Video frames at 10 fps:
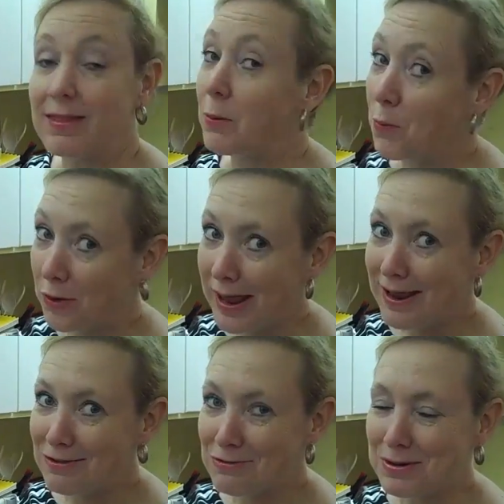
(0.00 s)
They won't
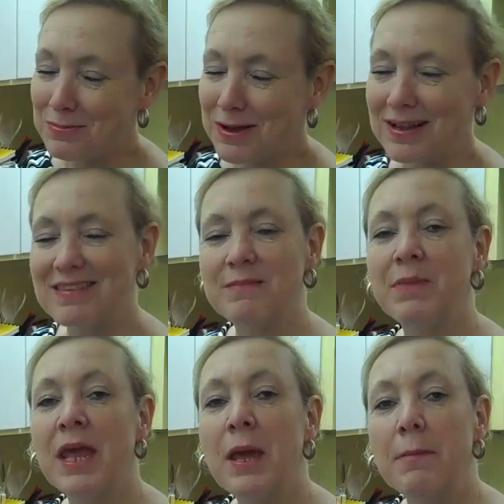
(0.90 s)
last 3 months
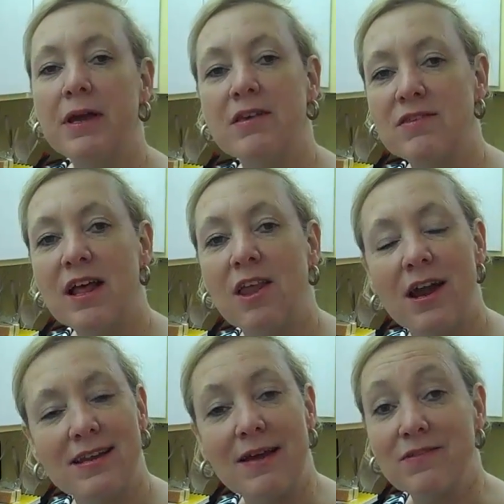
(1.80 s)
because a
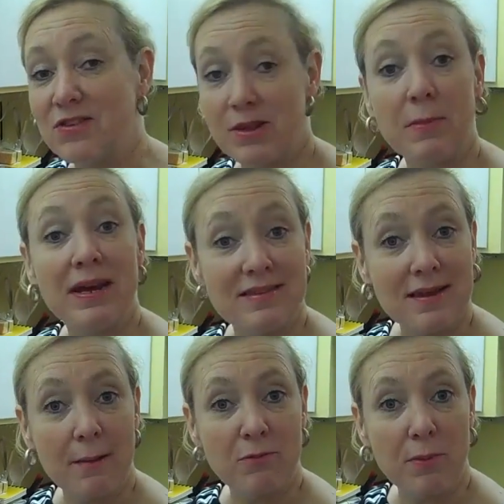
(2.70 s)
lot of times if somebody
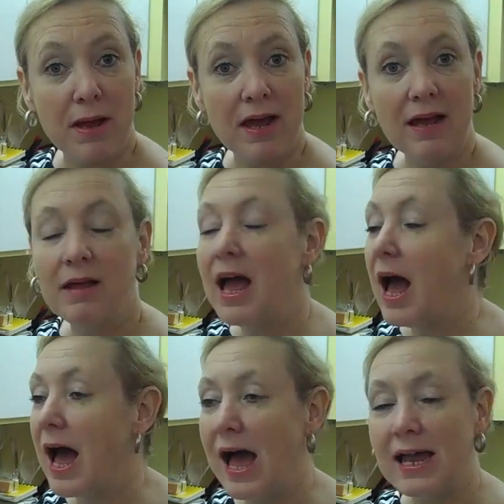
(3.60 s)
stops by,
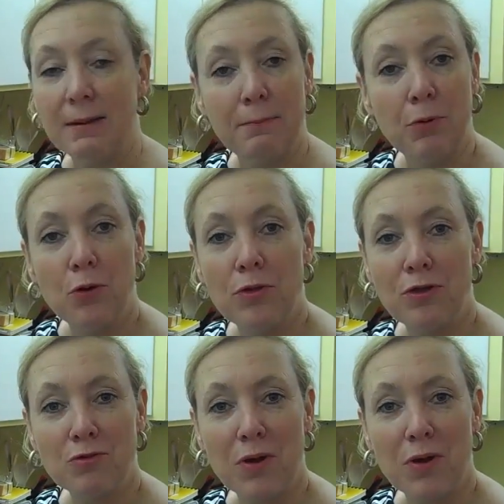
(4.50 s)
I can pull those